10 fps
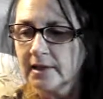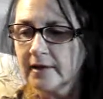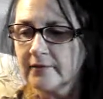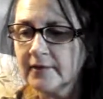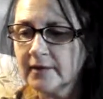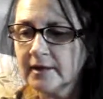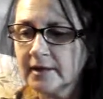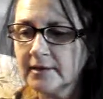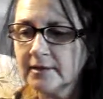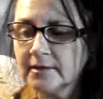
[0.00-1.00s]
And
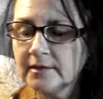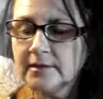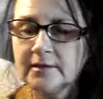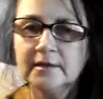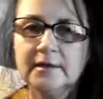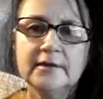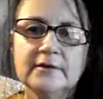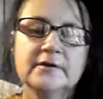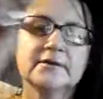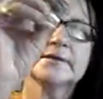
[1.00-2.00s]
then
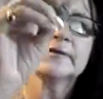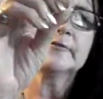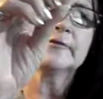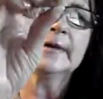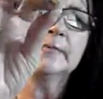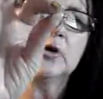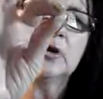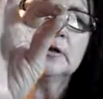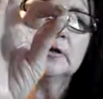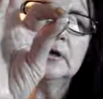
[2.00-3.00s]
there's the Remeron,
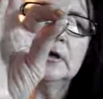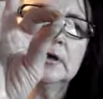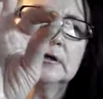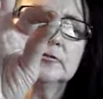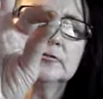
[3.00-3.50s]
uh,